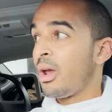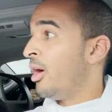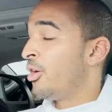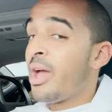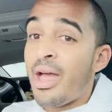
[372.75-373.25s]

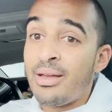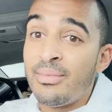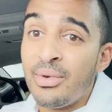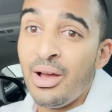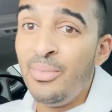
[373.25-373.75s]
okay,
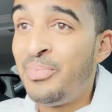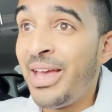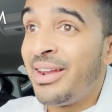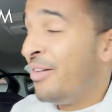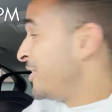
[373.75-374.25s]
a
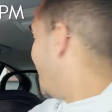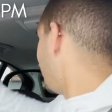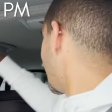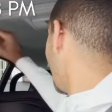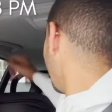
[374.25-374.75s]
bit of an
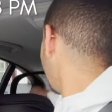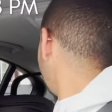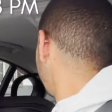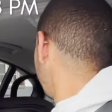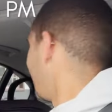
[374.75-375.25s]
update.
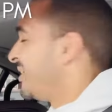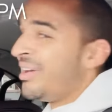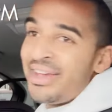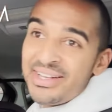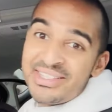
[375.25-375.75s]

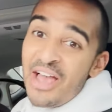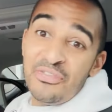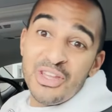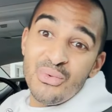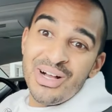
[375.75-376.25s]
It
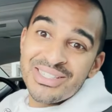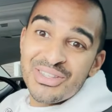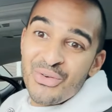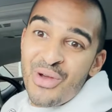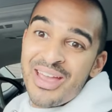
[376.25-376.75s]
definitely wasn't
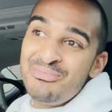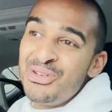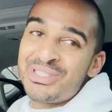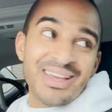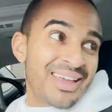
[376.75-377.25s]
the rain
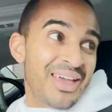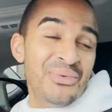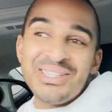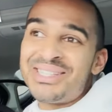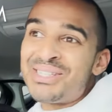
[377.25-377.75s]
music. It
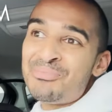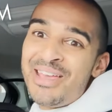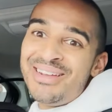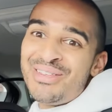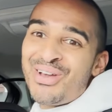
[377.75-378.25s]
was the
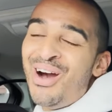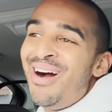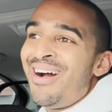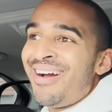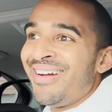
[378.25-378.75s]
speed of the
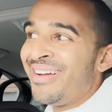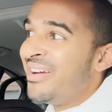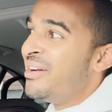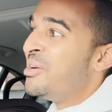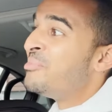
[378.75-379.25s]
car
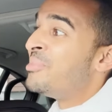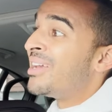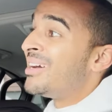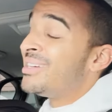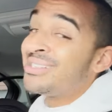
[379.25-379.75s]

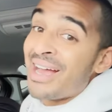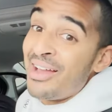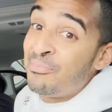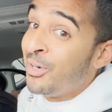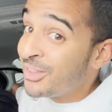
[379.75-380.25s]
because
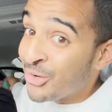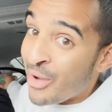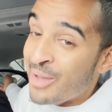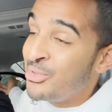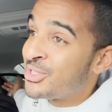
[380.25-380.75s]
I put the
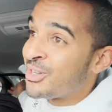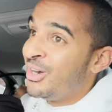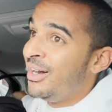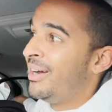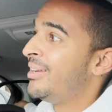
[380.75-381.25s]
rain music
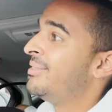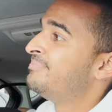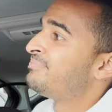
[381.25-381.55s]
on